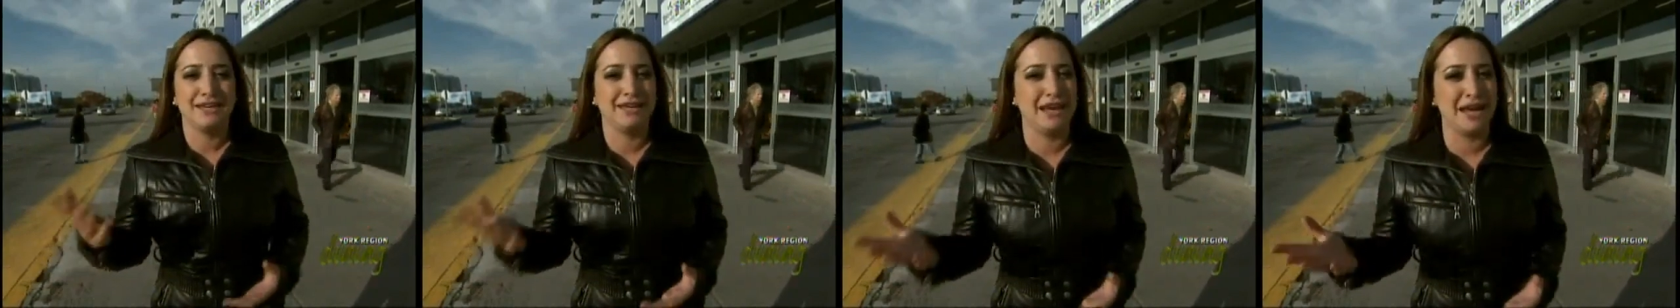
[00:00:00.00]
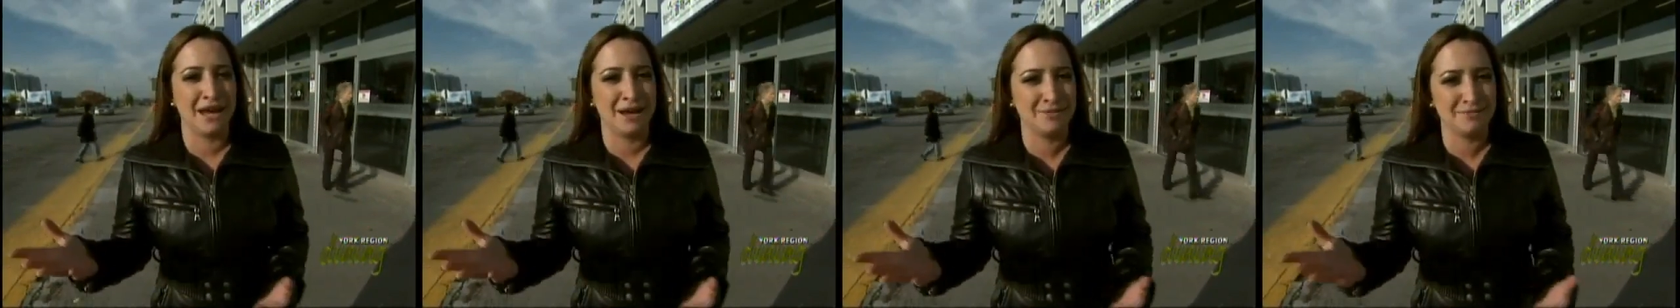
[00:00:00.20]

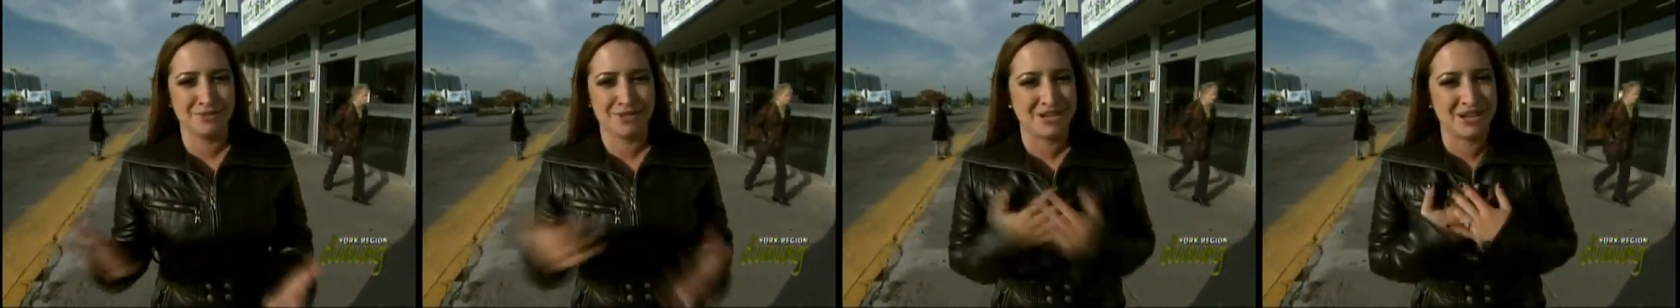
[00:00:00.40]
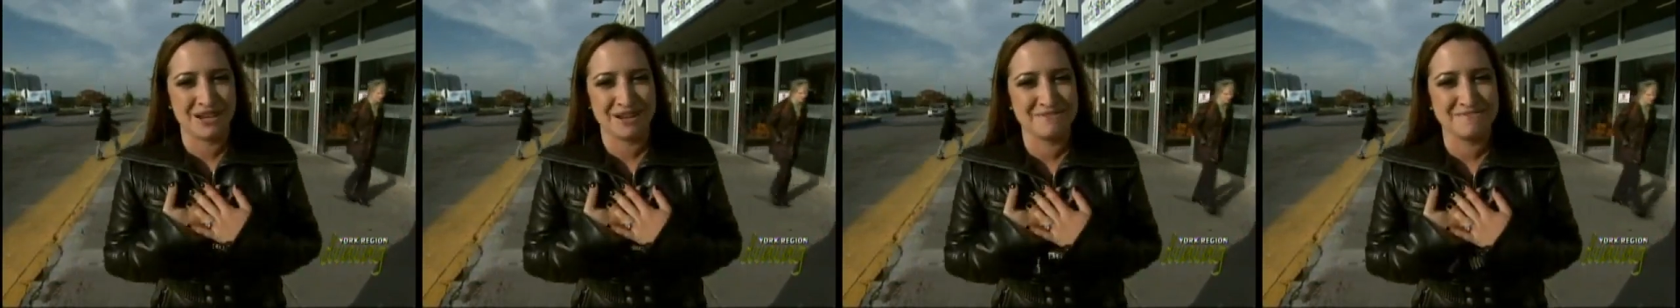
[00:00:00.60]

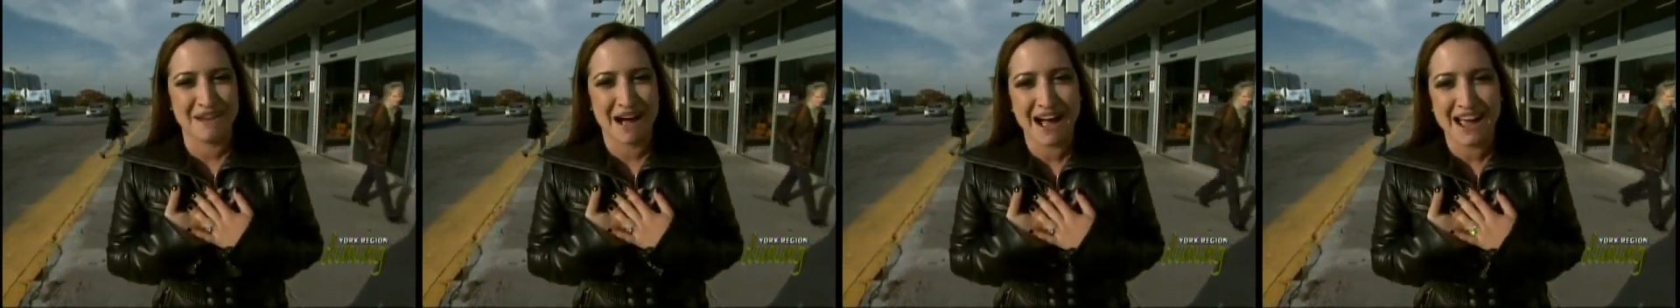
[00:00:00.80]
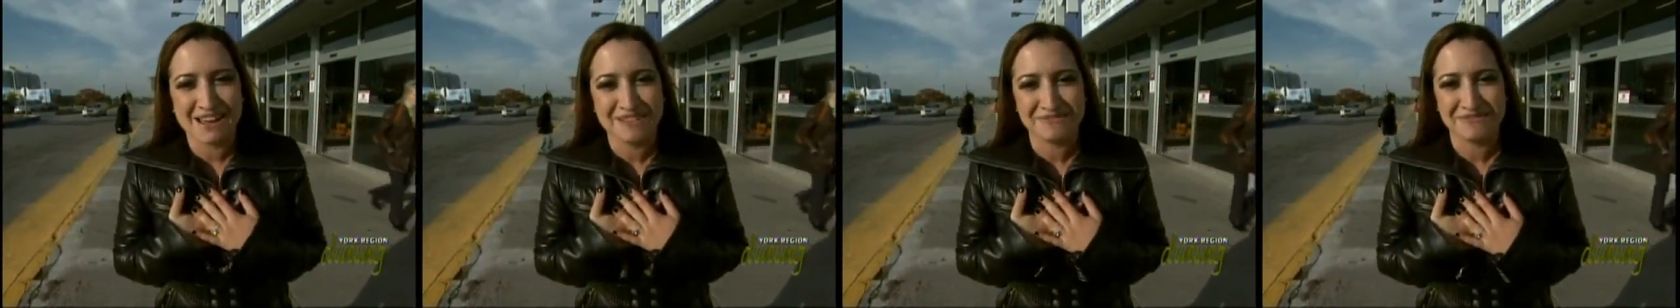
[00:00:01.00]
kimchi,
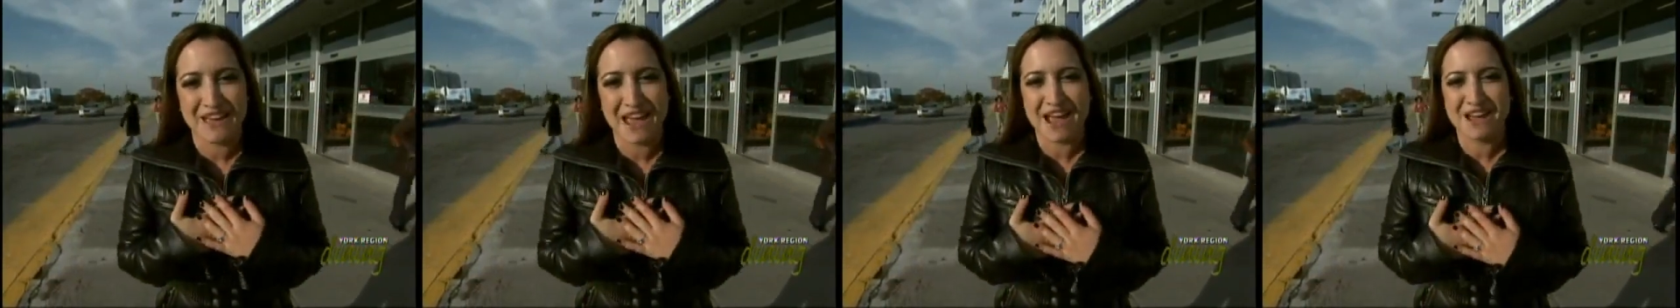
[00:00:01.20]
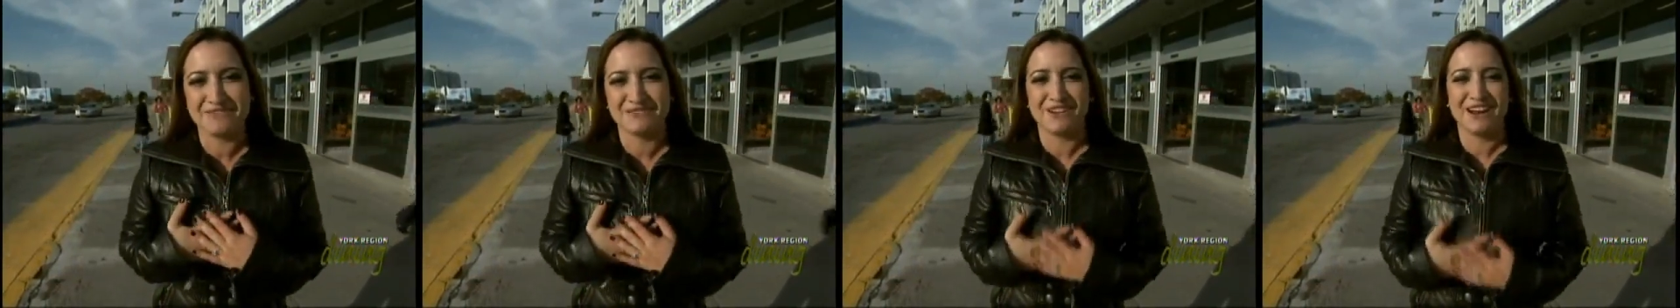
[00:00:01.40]
my
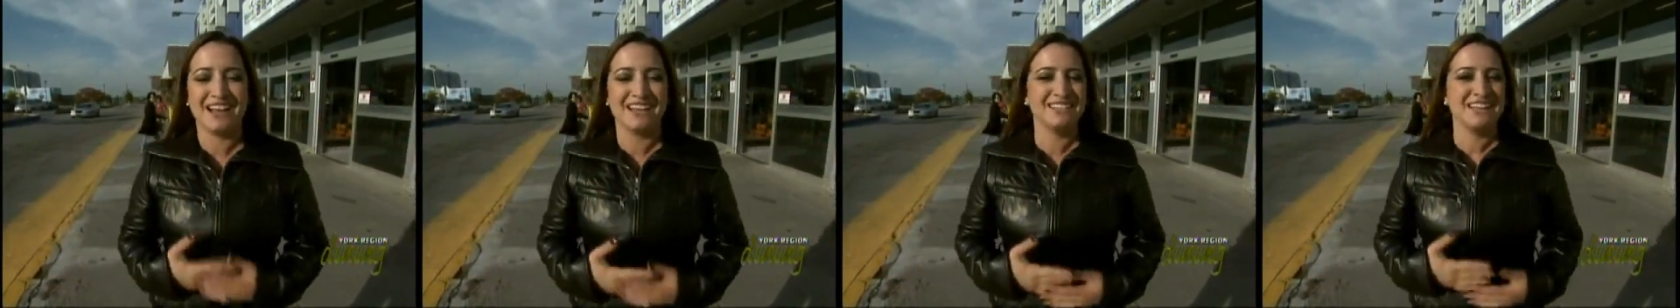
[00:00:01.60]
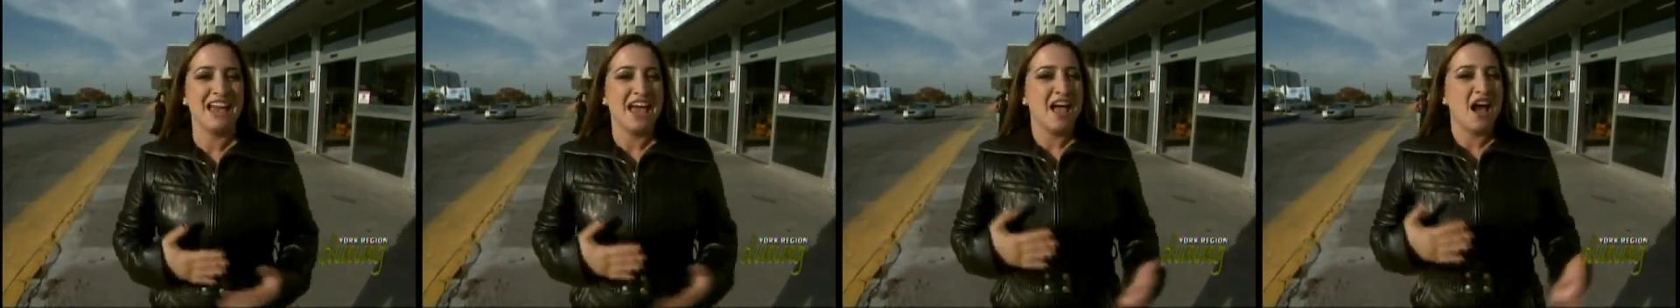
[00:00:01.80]
favorite,